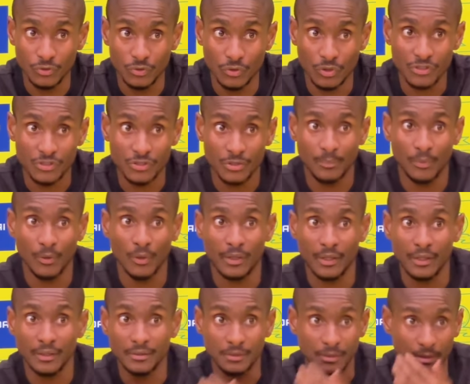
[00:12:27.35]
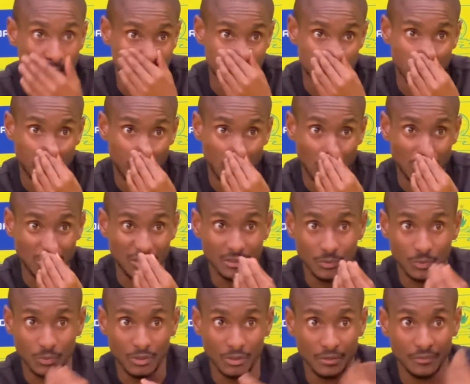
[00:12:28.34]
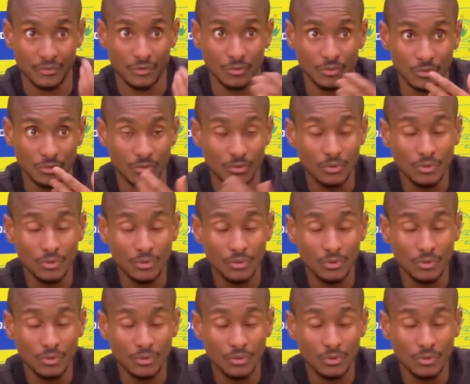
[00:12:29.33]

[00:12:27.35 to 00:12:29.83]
you reciprocate the support that we give you,